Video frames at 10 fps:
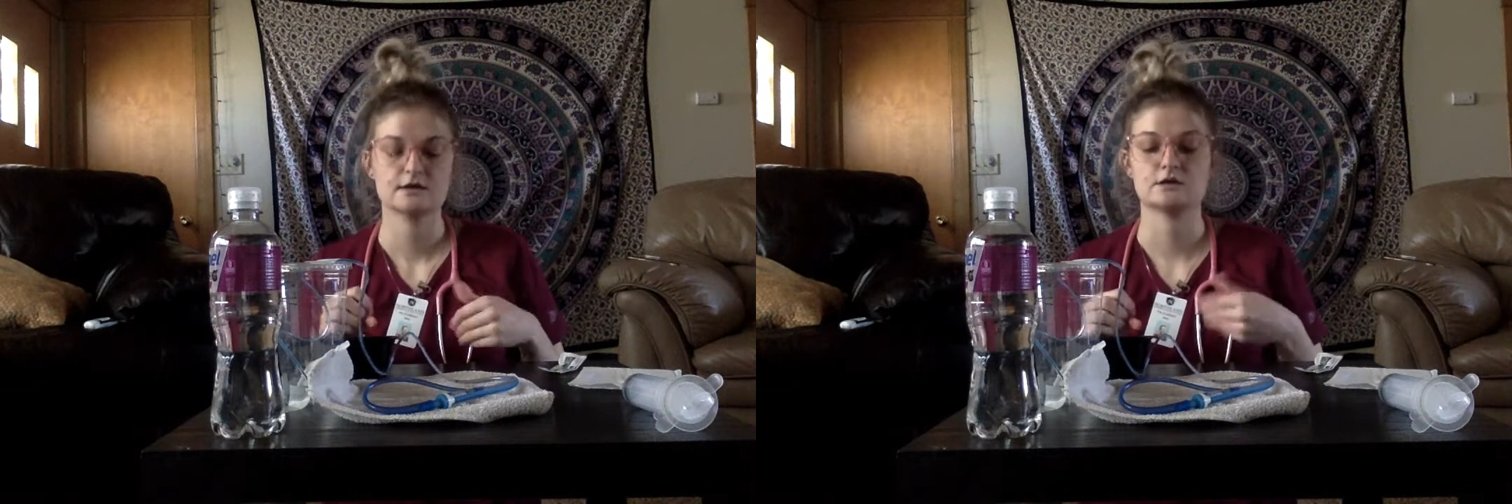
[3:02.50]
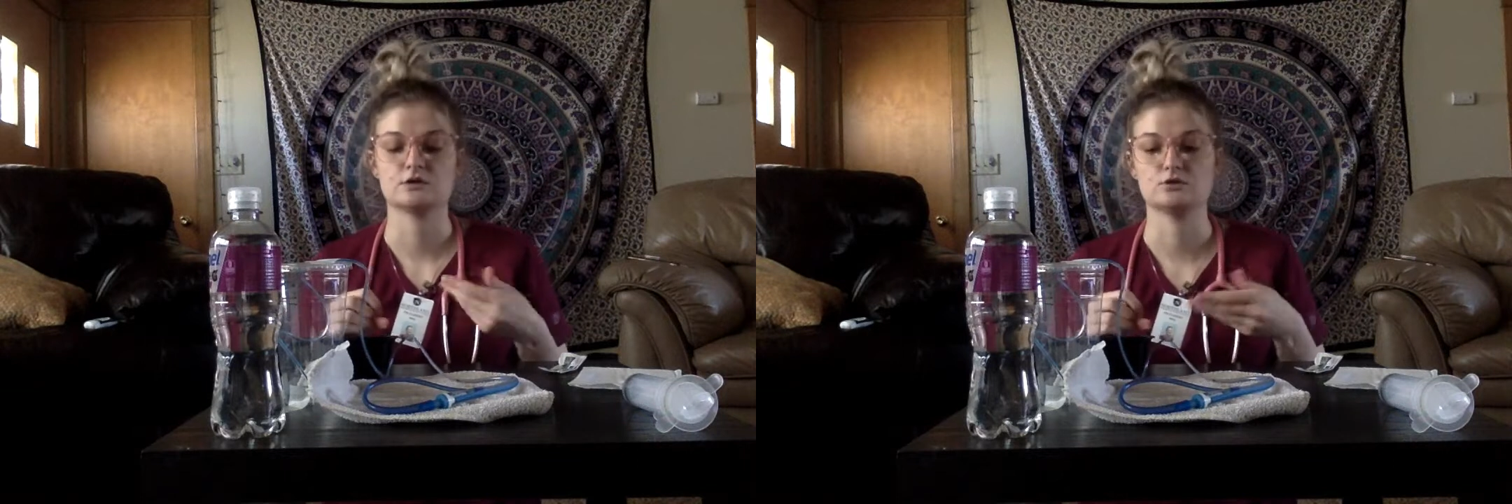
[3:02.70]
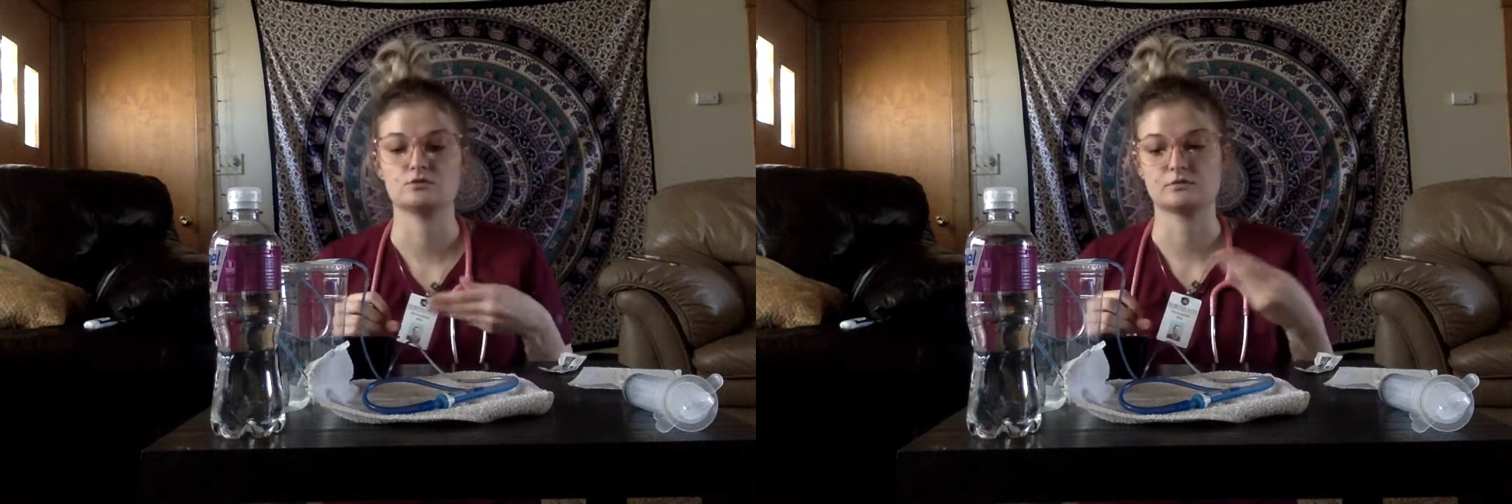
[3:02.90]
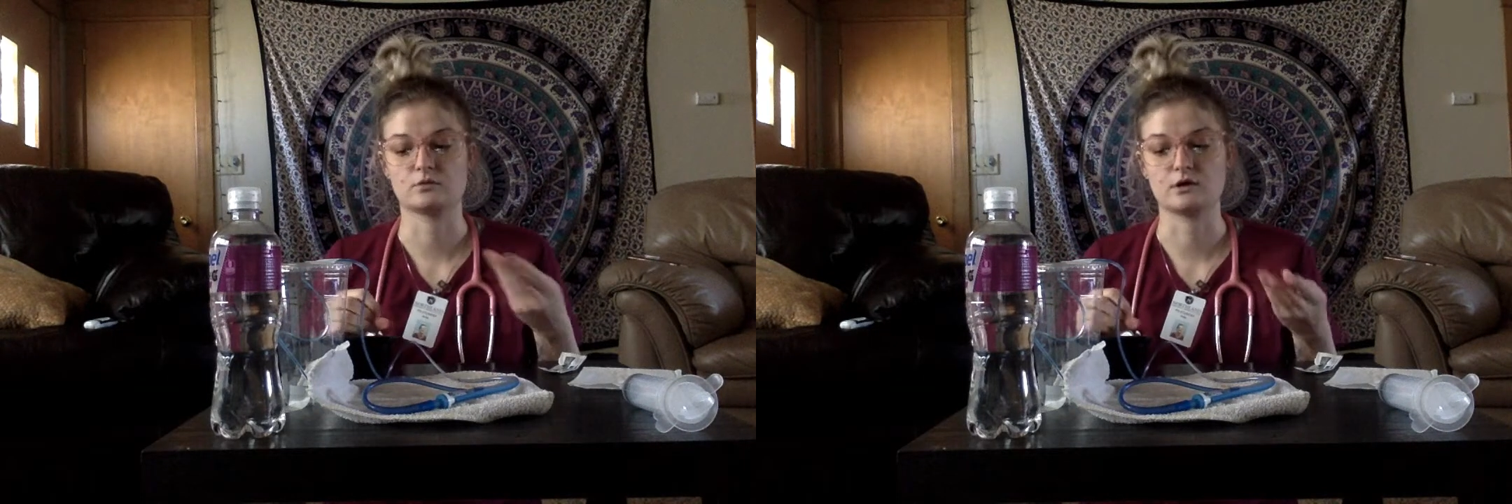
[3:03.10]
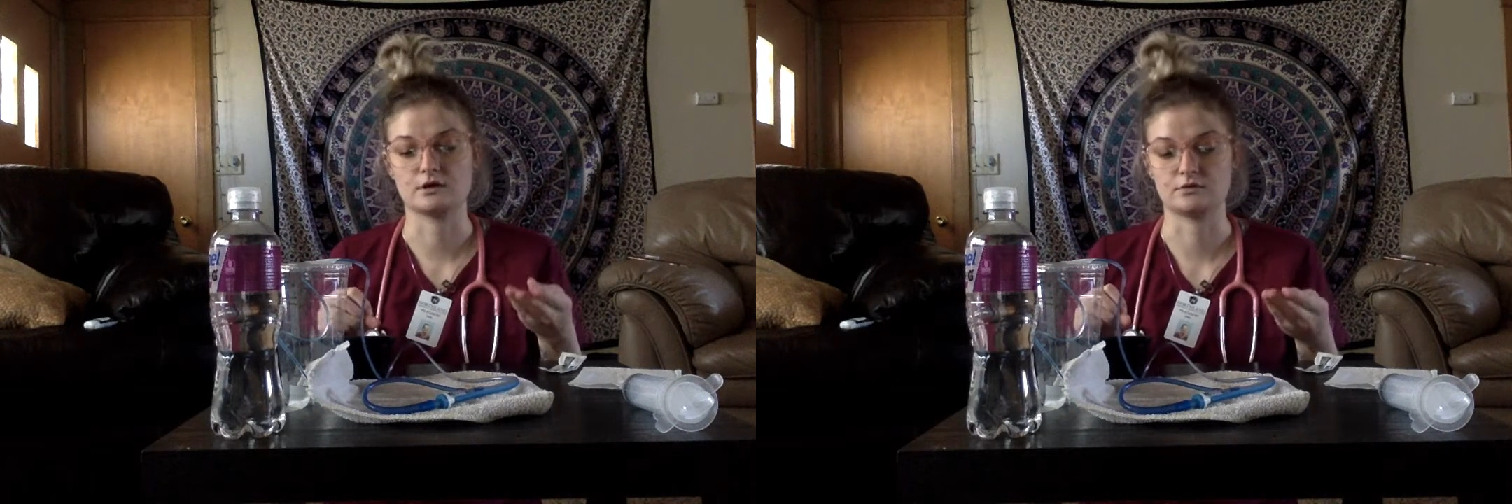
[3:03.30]
you would
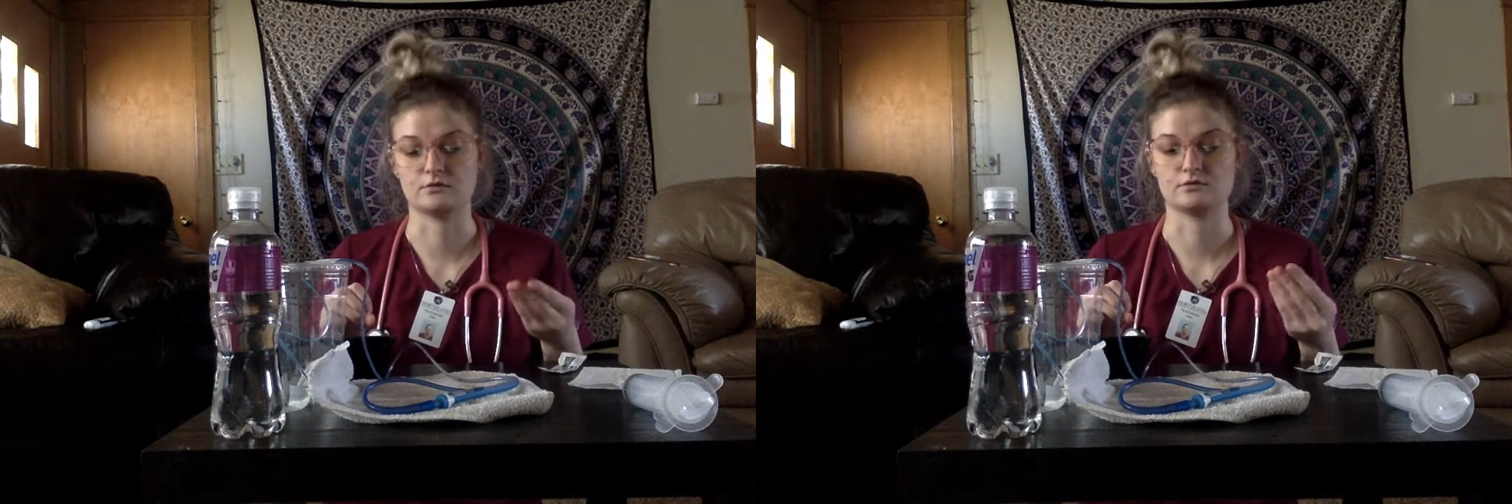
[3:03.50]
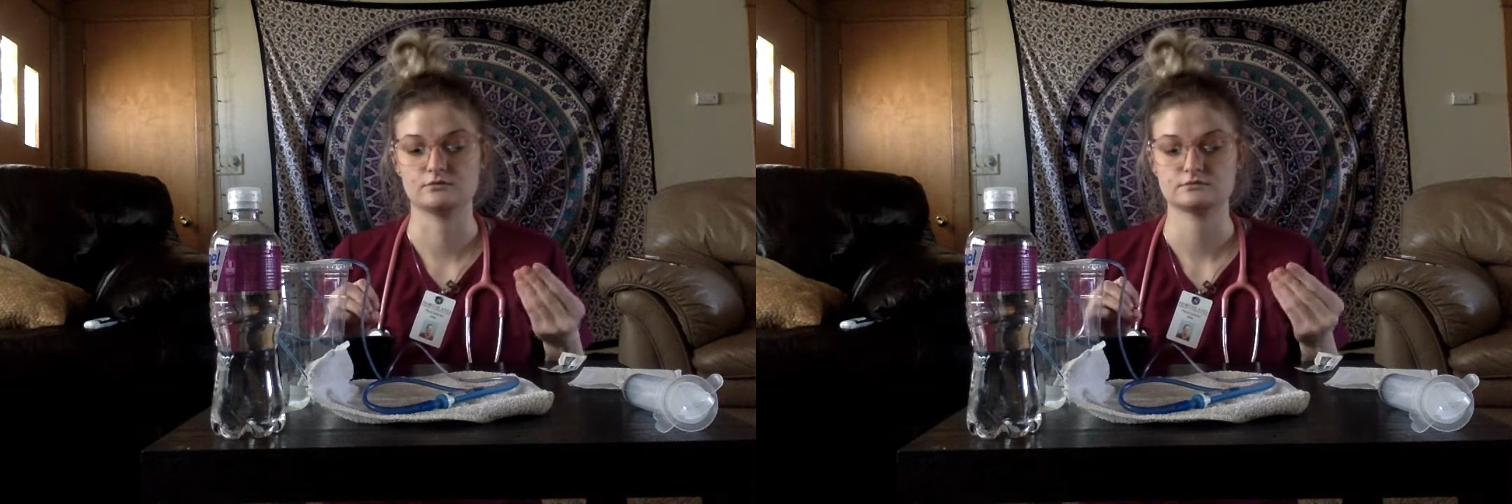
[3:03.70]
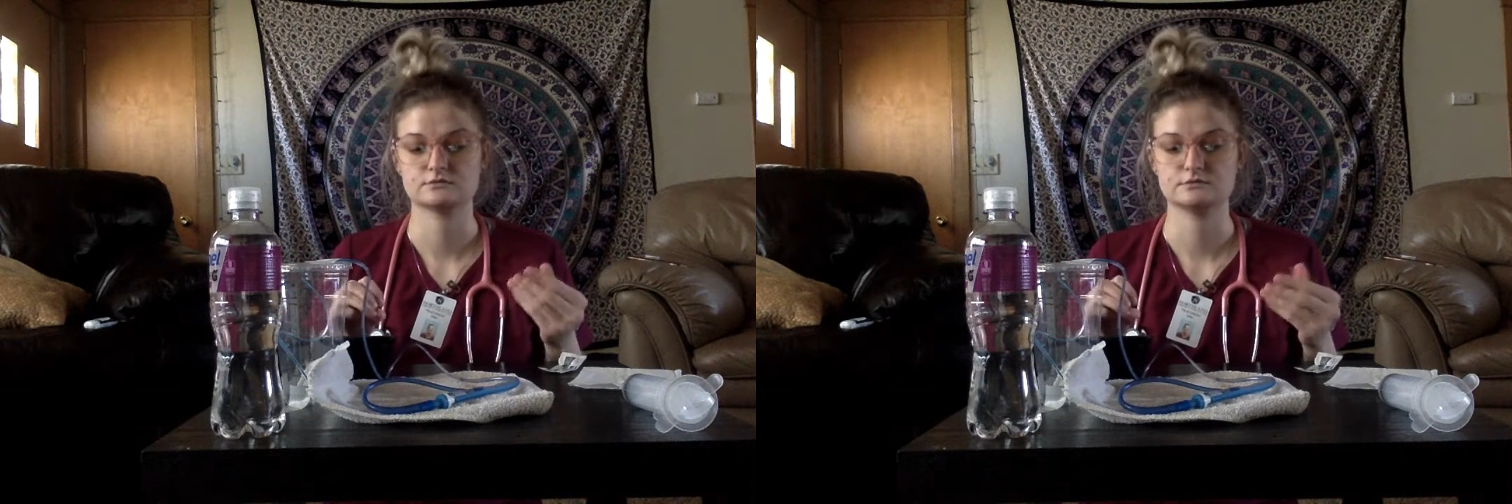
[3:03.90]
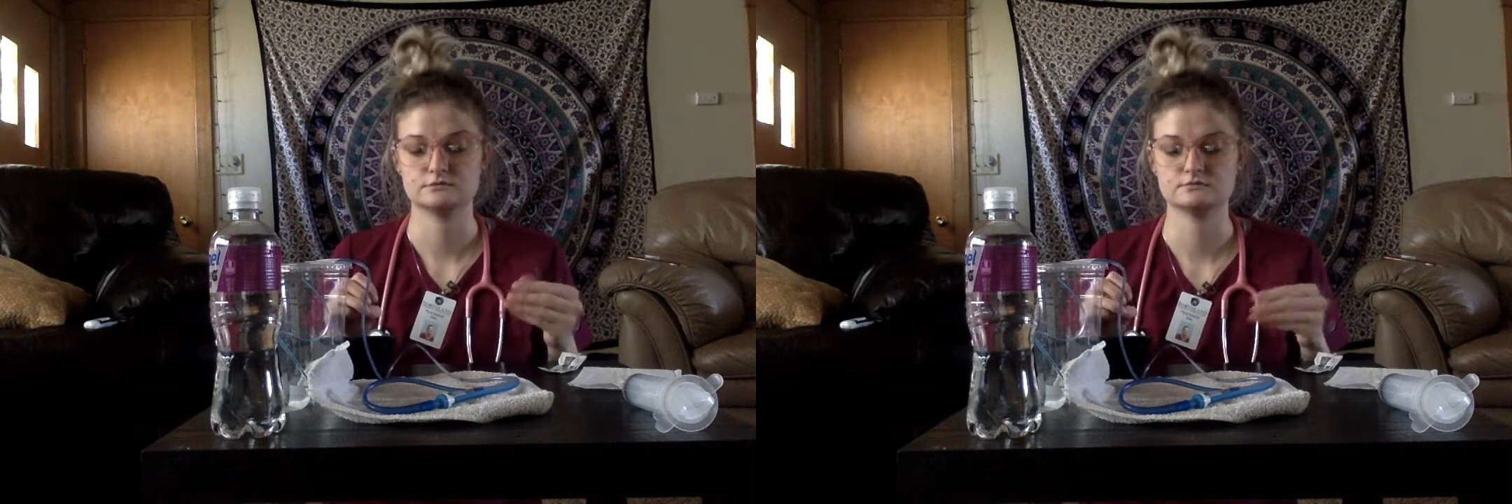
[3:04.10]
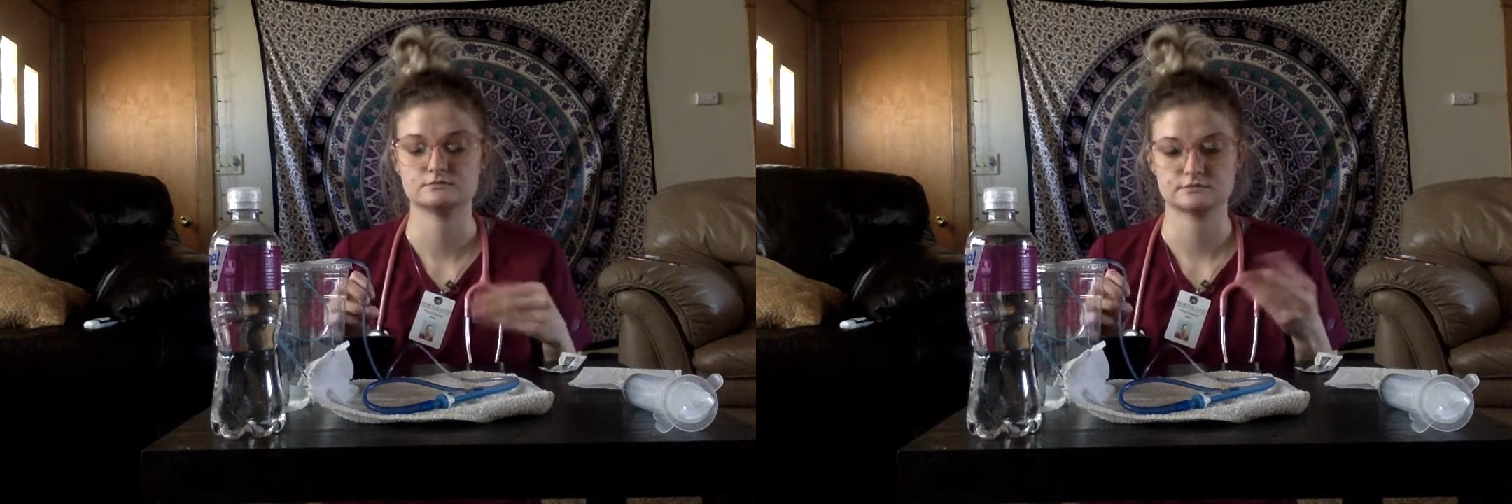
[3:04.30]
want to
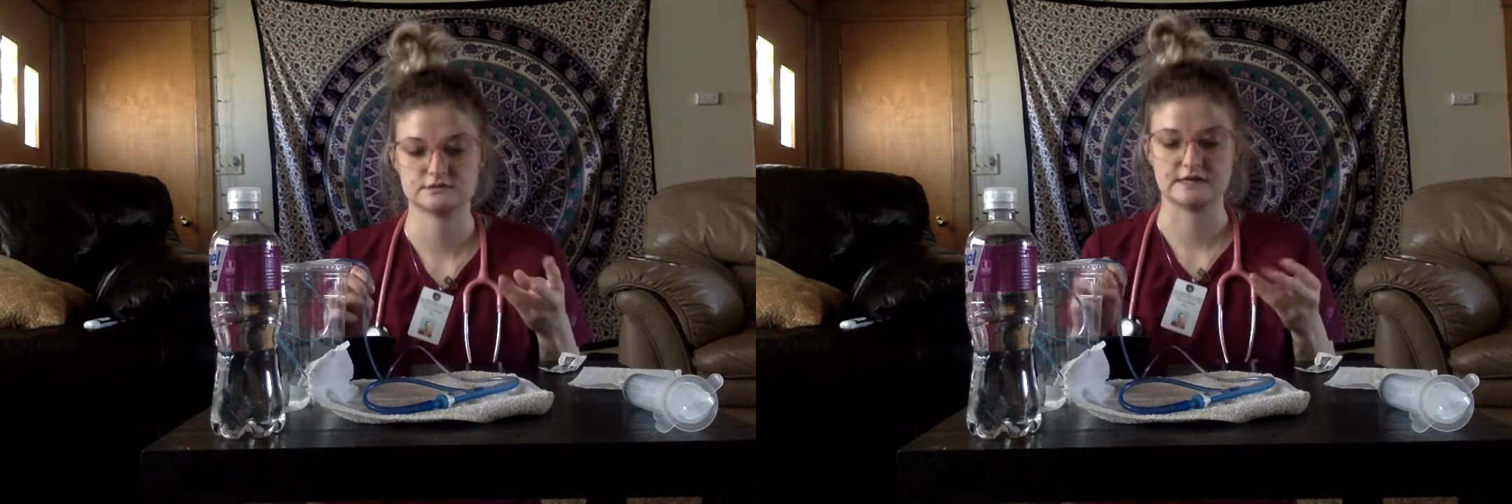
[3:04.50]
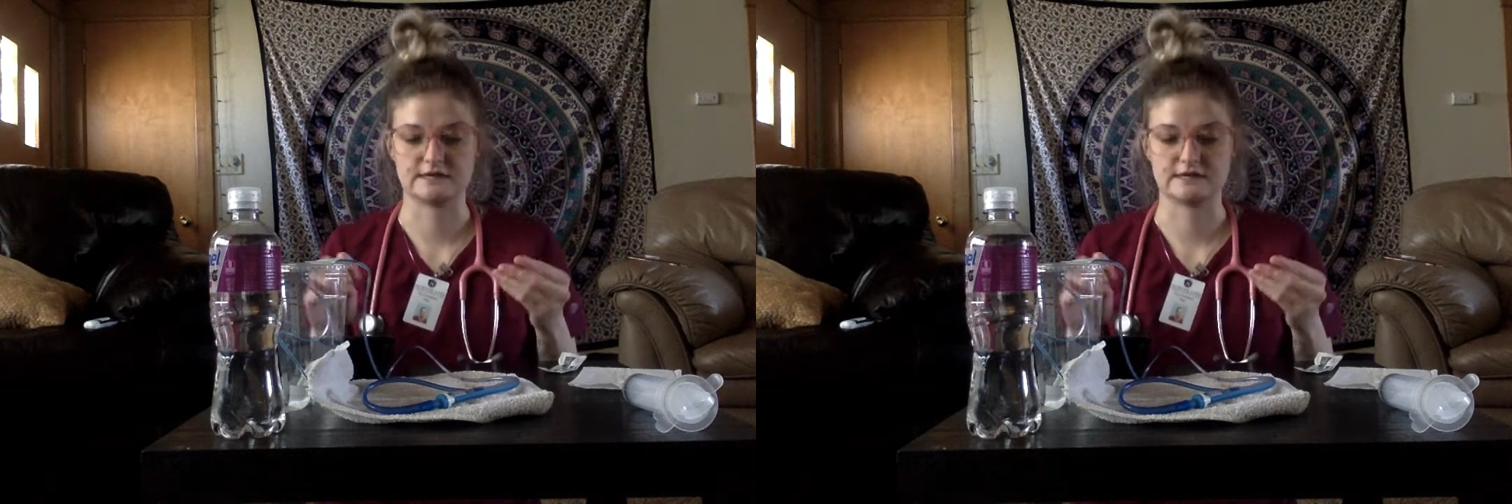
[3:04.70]
take